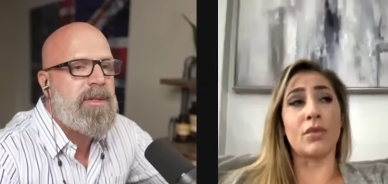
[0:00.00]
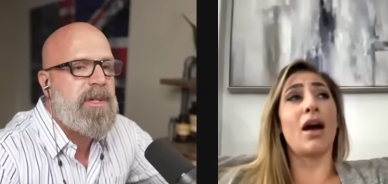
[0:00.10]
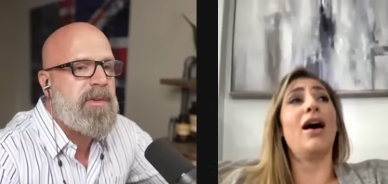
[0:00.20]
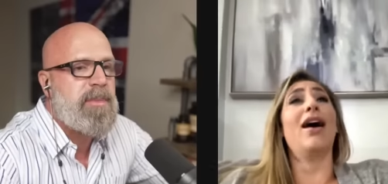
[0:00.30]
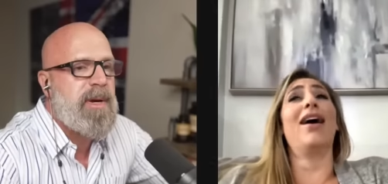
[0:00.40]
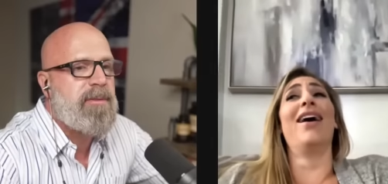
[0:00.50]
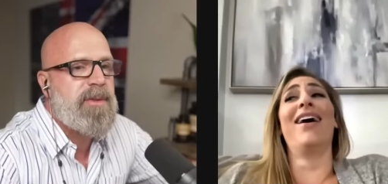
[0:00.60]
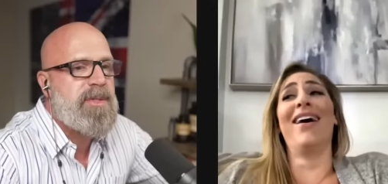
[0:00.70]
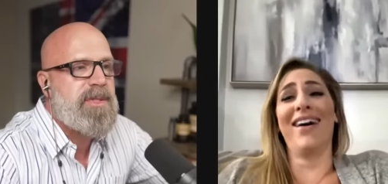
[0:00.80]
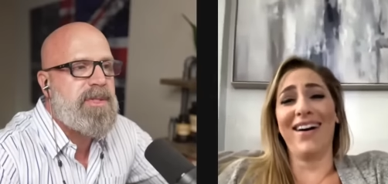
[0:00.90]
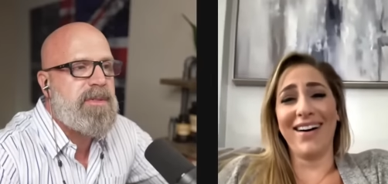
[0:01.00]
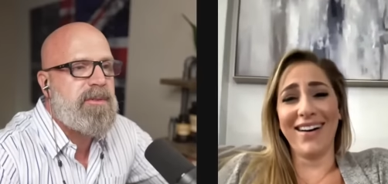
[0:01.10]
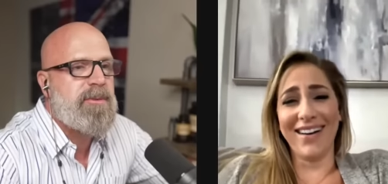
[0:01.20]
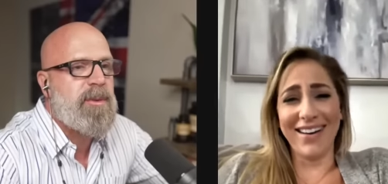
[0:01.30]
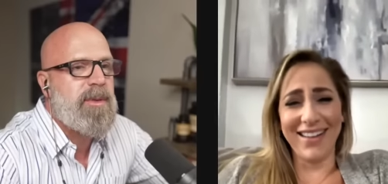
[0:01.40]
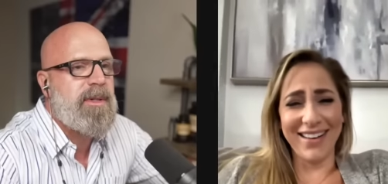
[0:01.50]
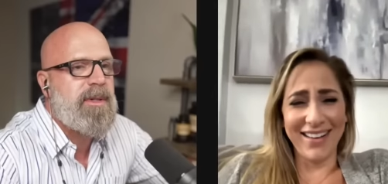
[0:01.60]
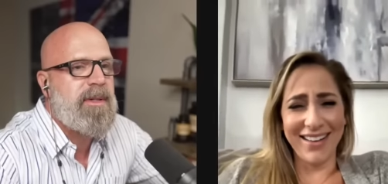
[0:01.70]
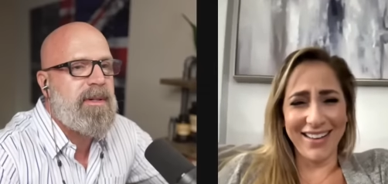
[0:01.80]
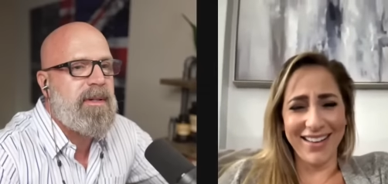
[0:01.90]
Speaker 1: do you have any preference
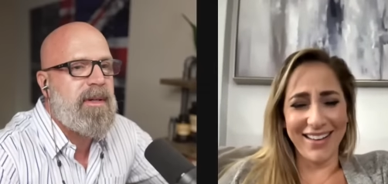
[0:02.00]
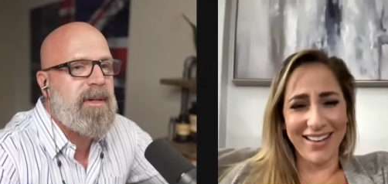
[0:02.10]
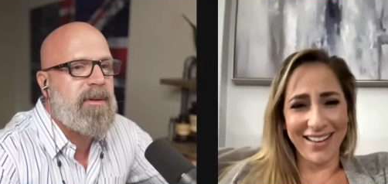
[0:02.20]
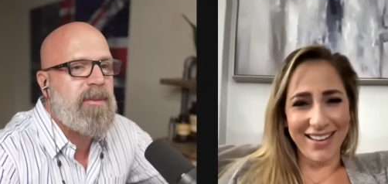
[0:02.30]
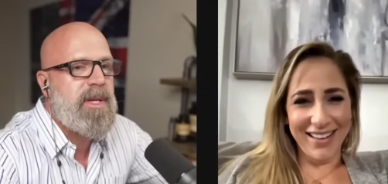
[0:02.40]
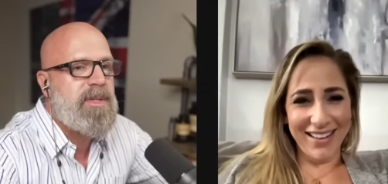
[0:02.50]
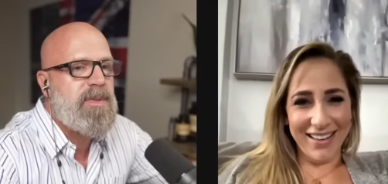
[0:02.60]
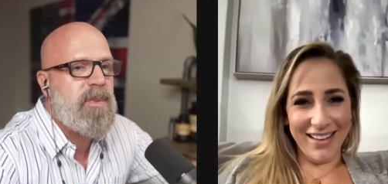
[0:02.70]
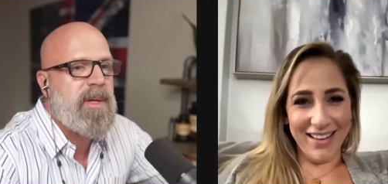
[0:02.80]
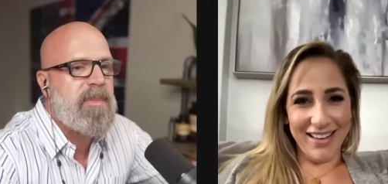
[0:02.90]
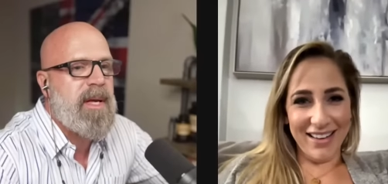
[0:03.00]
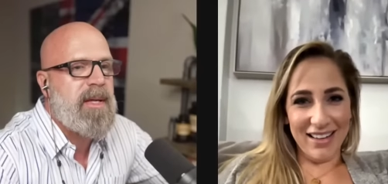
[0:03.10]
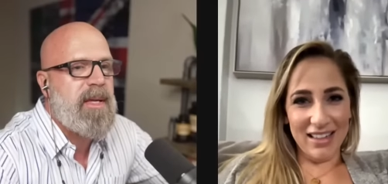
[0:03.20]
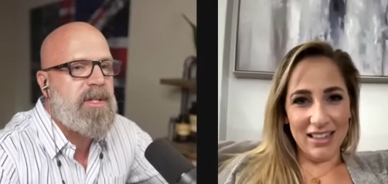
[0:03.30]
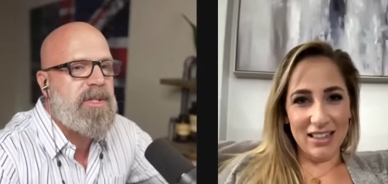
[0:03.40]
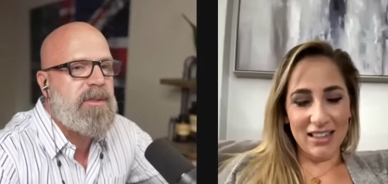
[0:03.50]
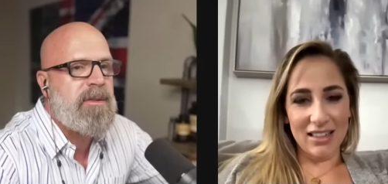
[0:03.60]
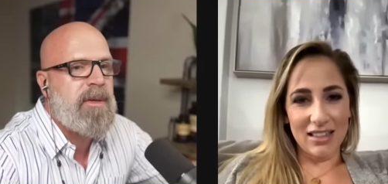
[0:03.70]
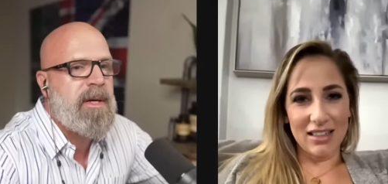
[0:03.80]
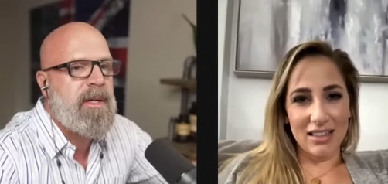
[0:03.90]
for uh, race, white, black,
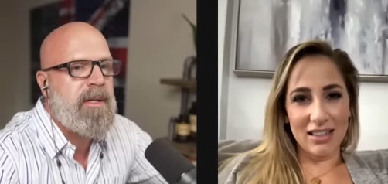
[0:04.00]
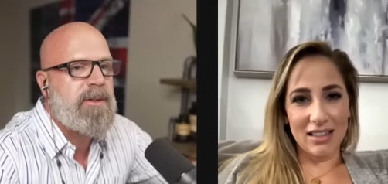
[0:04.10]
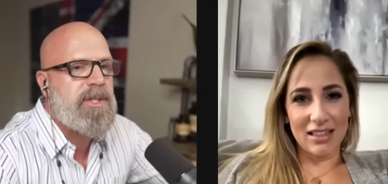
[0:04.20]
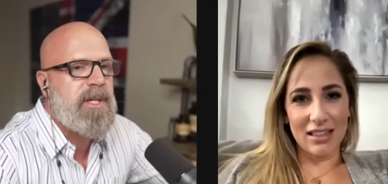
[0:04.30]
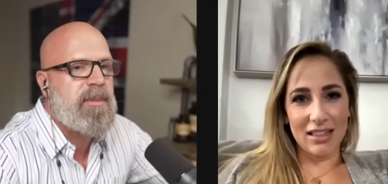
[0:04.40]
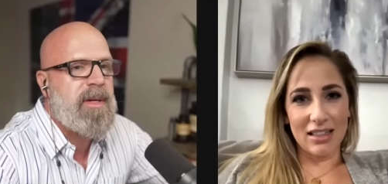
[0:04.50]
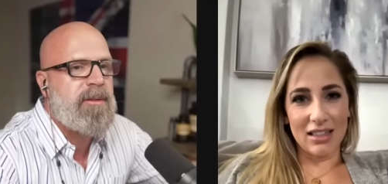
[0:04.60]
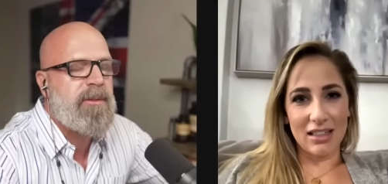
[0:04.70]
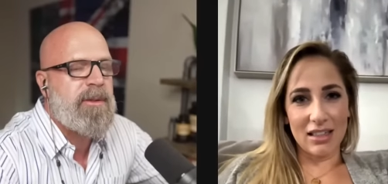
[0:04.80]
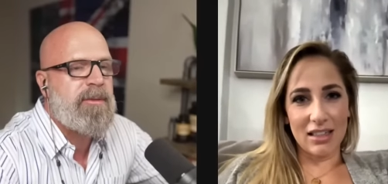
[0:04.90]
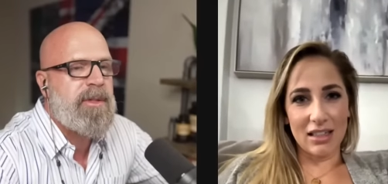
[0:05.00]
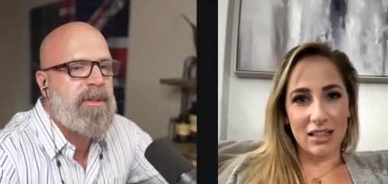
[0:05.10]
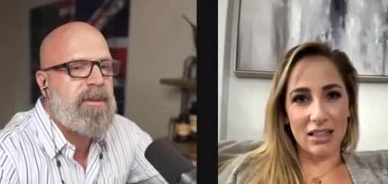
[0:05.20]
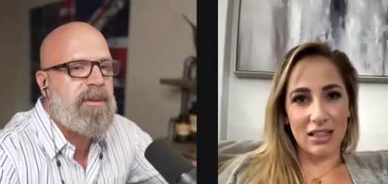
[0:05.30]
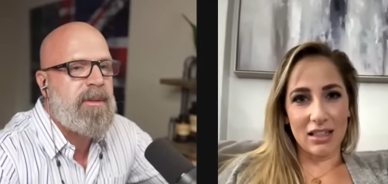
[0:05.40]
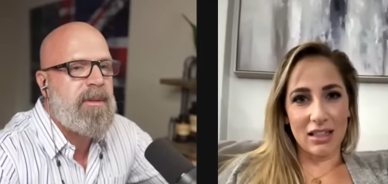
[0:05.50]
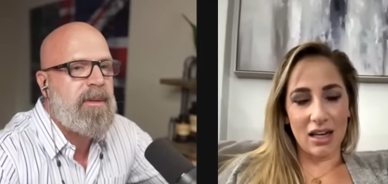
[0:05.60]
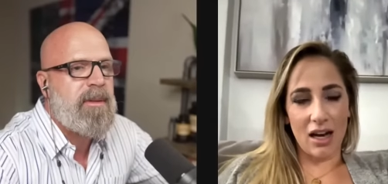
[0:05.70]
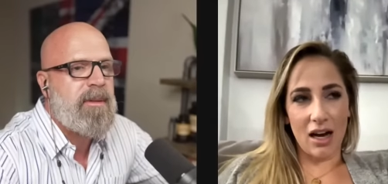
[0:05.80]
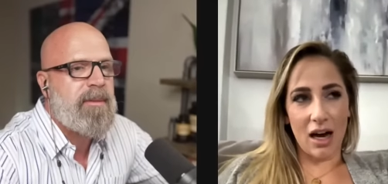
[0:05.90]
Asian, or any color or shade matter for for you?
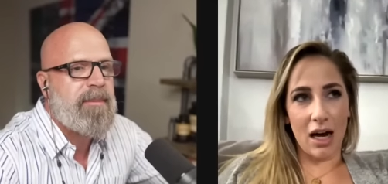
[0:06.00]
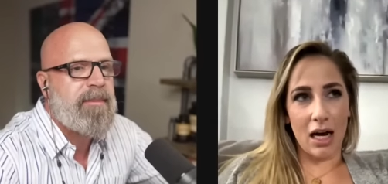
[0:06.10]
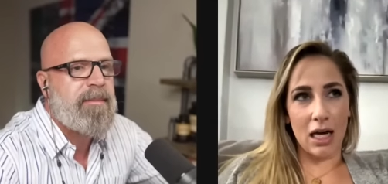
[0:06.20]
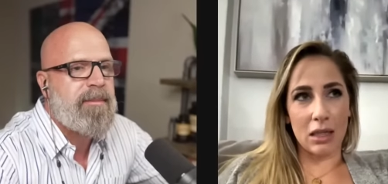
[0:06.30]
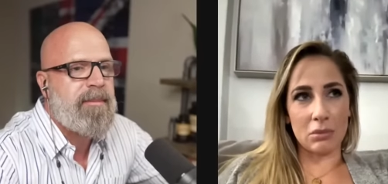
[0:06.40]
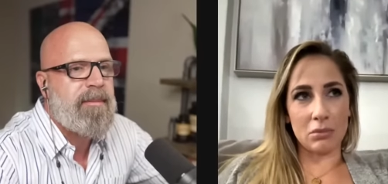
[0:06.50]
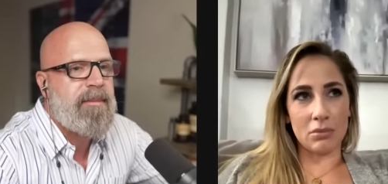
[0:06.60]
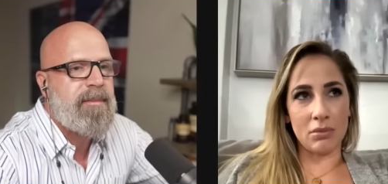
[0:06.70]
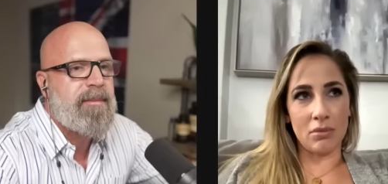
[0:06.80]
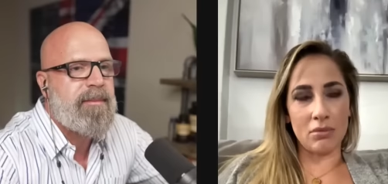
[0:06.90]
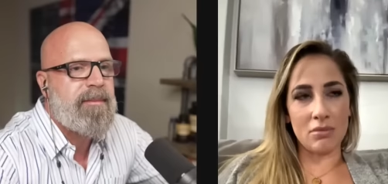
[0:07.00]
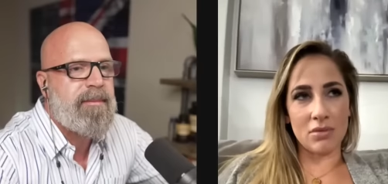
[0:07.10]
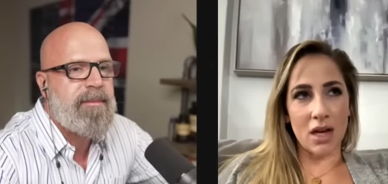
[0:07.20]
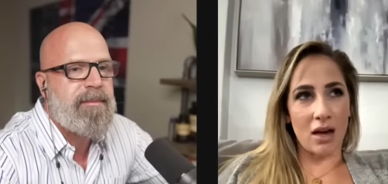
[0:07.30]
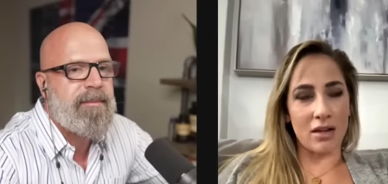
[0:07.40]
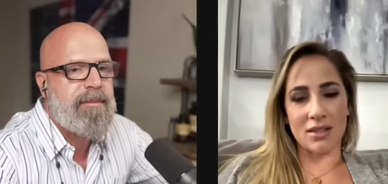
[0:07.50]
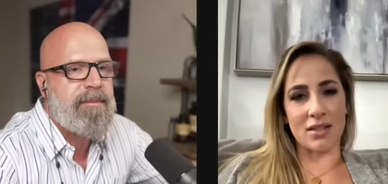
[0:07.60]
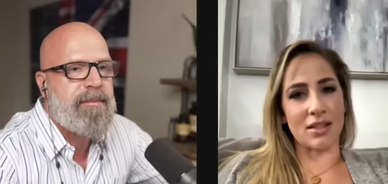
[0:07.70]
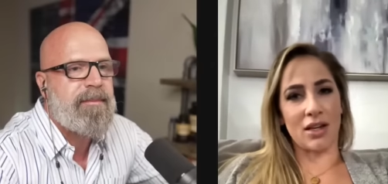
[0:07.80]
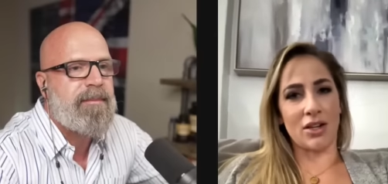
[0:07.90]
Speaker 2: Um, not
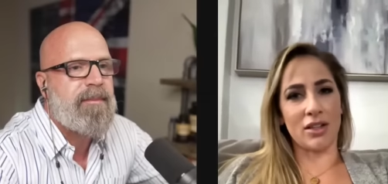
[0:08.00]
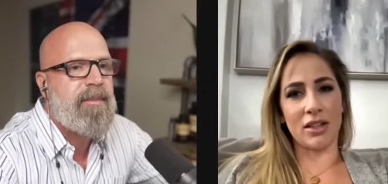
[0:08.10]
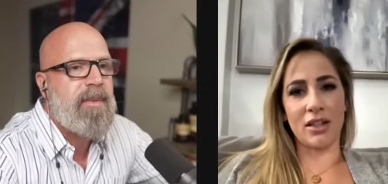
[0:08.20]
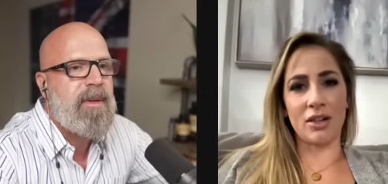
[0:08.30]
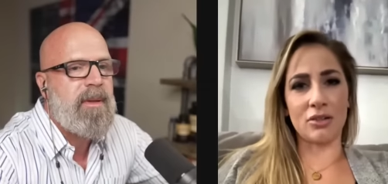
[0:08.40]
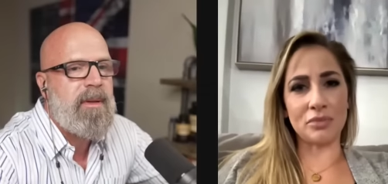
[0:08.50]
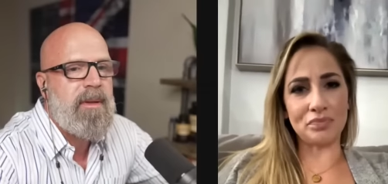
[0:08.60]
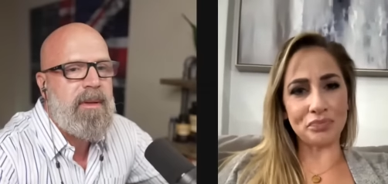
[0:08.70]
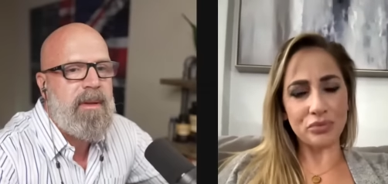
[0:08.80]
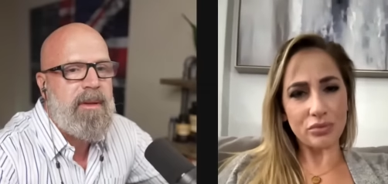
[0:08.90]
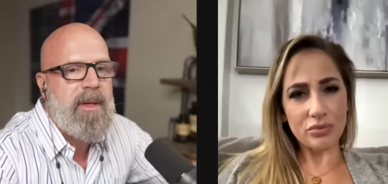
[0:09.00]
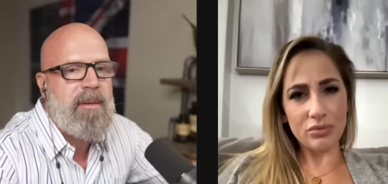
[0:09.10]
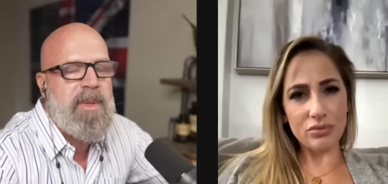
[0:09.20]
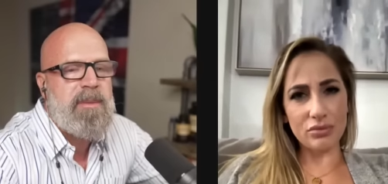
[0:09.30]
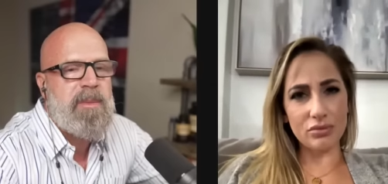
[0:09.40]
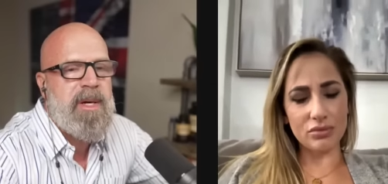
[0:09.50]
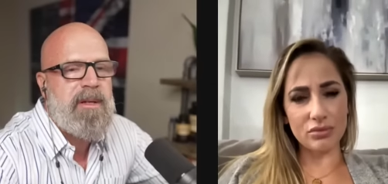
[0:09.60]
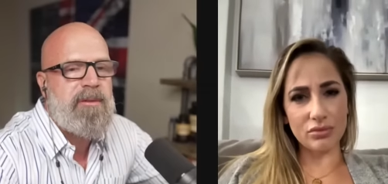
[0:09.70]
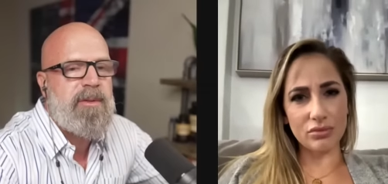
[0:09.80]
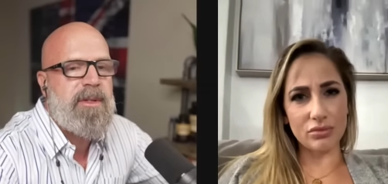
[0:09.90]
necessarily, no.
Speaker 1: Okay, minimum
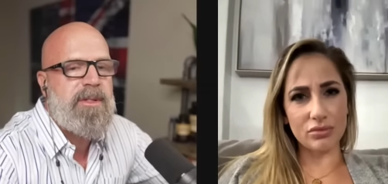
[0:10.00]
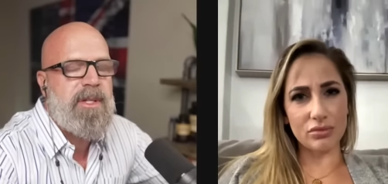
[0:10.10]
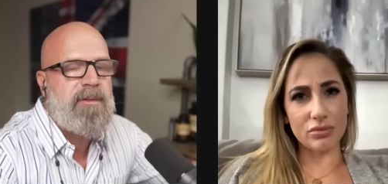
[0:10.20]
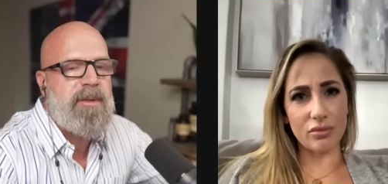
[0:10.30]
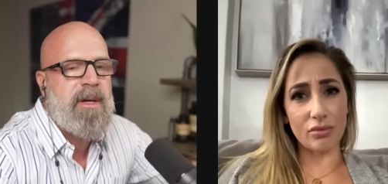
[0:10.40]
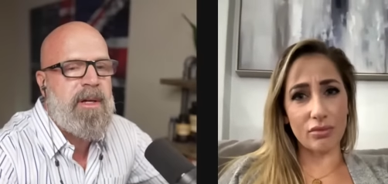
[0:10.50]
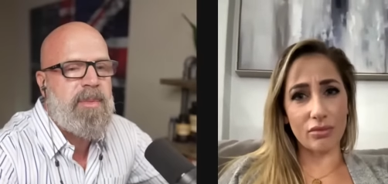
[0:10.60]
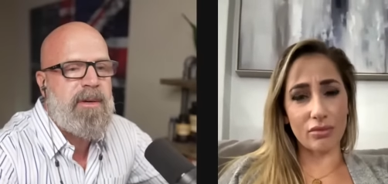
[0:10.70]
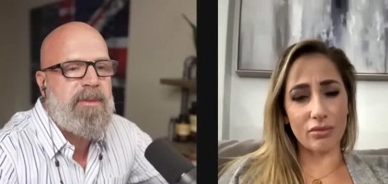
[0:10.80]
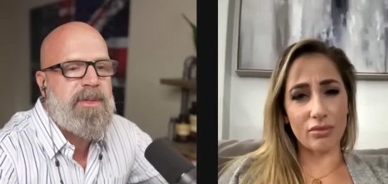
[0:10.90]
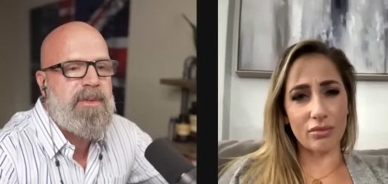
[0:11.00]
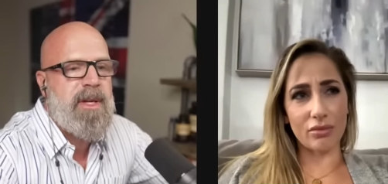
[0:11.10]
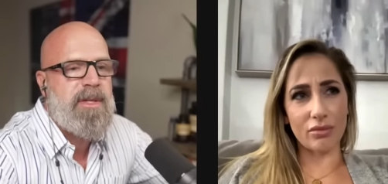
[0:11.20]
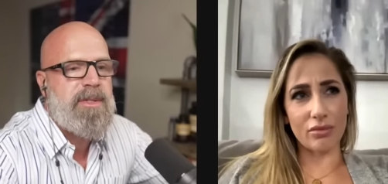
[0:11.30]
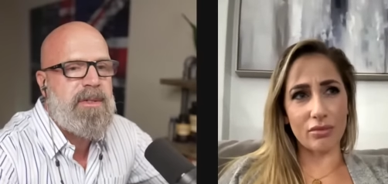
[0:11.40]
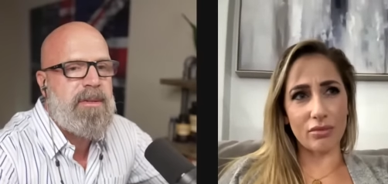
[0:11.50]
height for you. Do you have a height preference for guys?